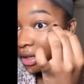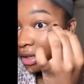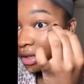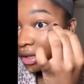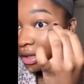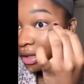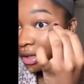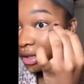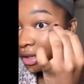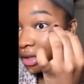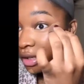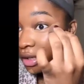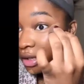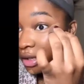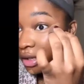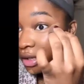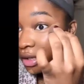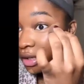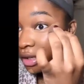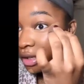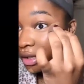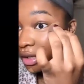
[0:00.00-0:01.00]

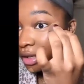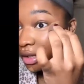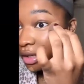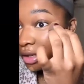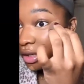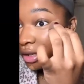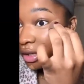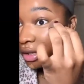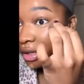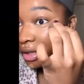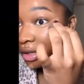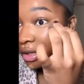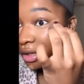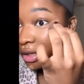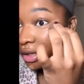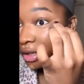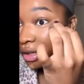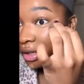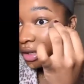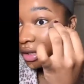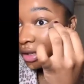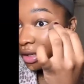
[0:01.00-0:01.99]

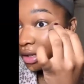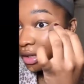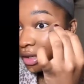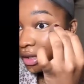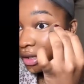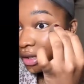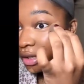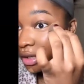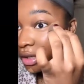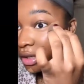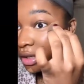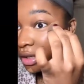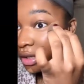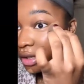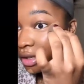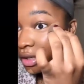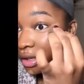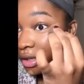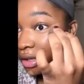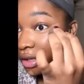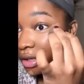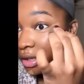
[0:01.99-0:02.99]

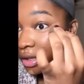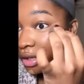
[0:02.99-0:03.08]
No words are spoken by the person on screen.